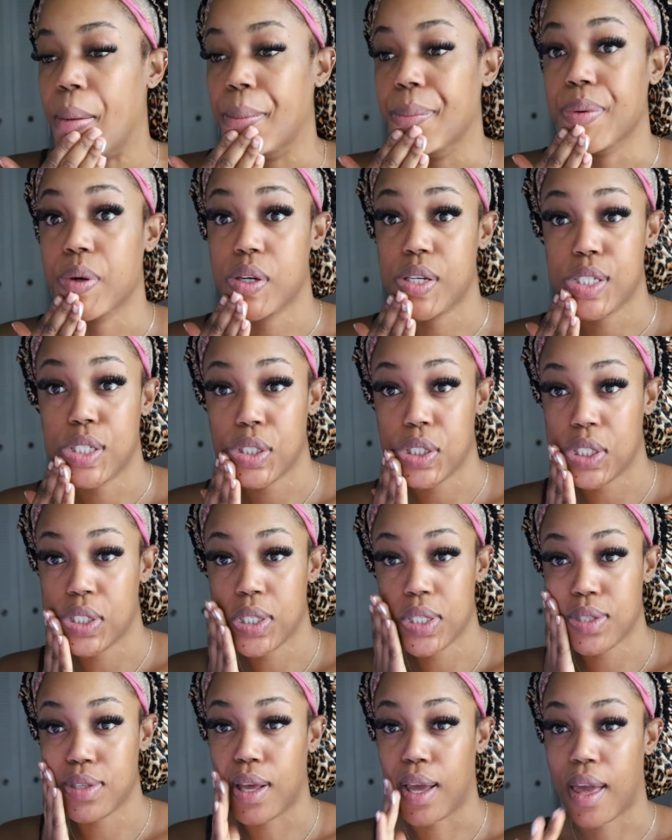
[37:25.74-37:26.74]

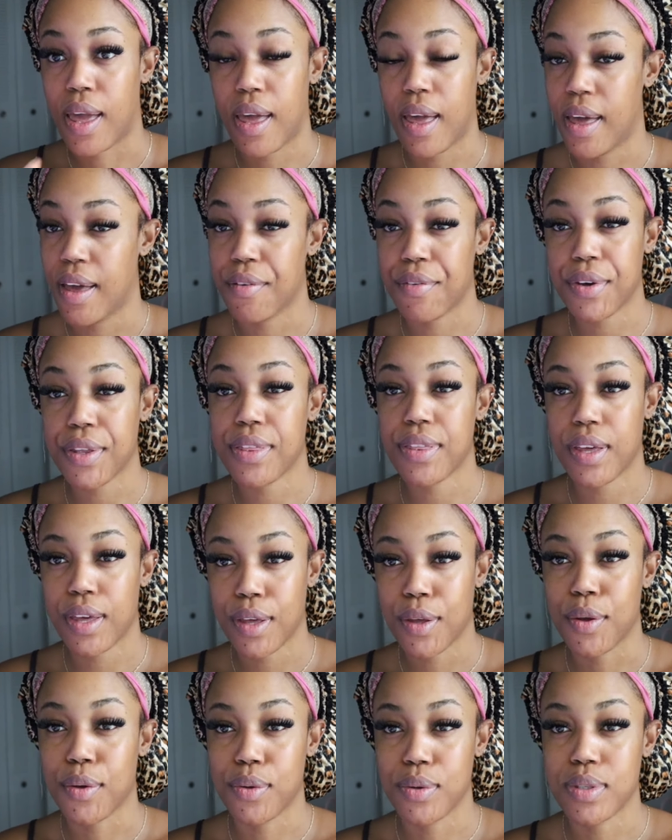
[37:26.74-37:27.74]
brushes, like
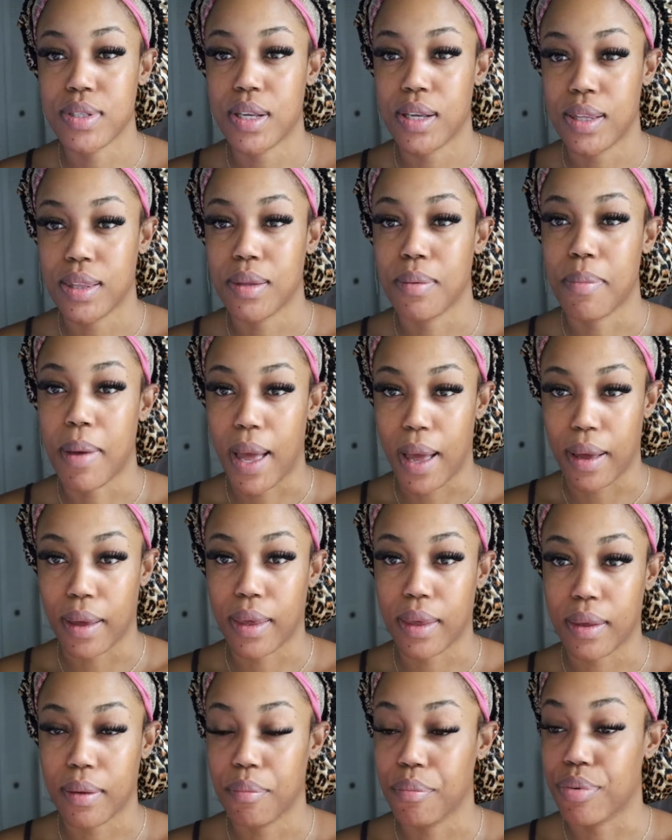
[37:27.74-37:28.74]
everything goes in the
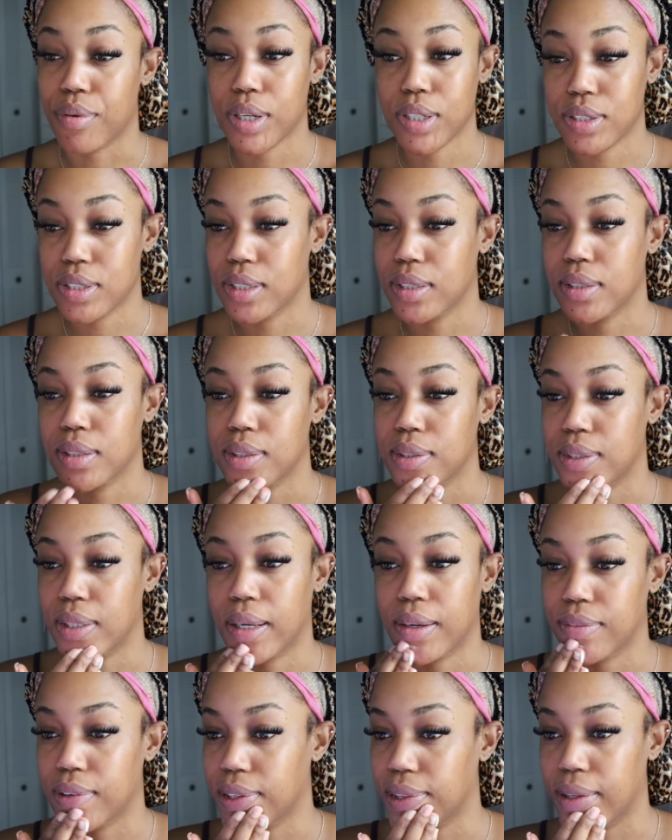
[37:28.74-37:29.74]
bag. Brushes,
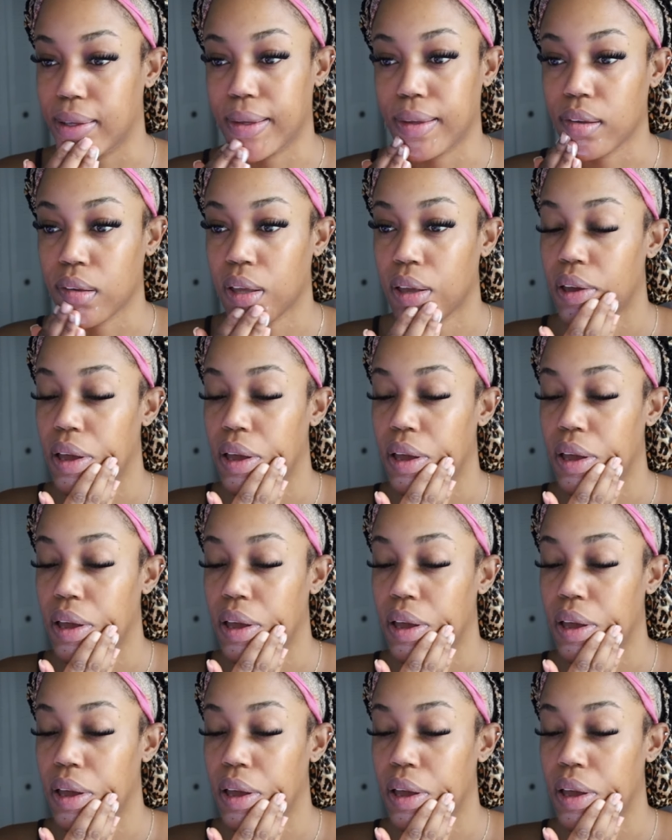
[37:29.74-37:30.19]
everything.